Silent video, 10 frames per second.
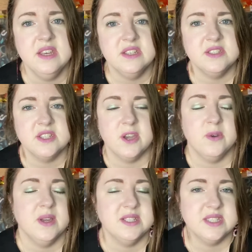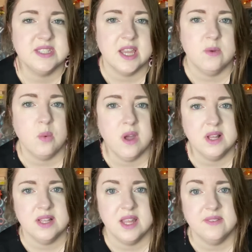So as I say,
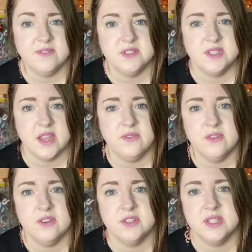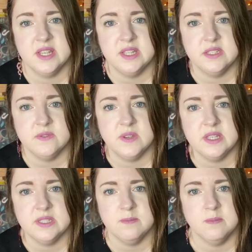while I left Zephyrus in his
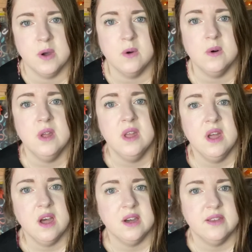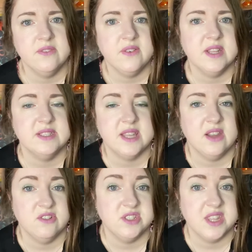feeding bowl, I fed
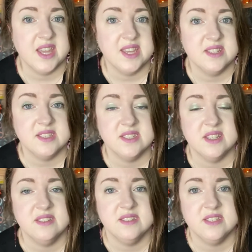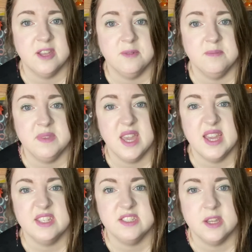Aristeus, and
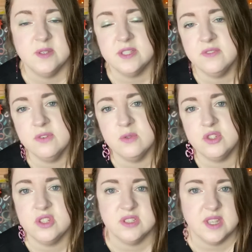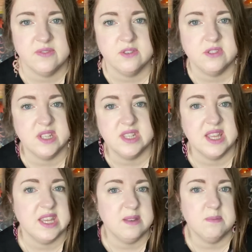yeah, so it's unfortunate Zephyrus
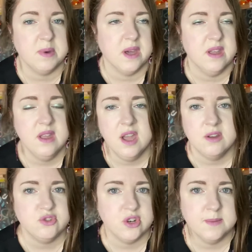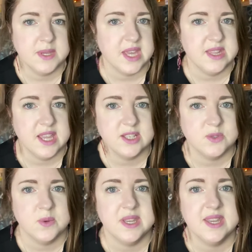didn't eat, but I'll try him again
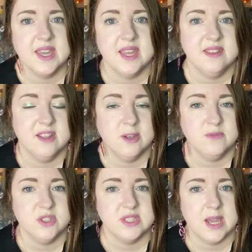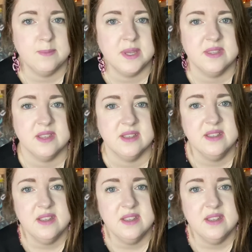next week, and I'm just happy that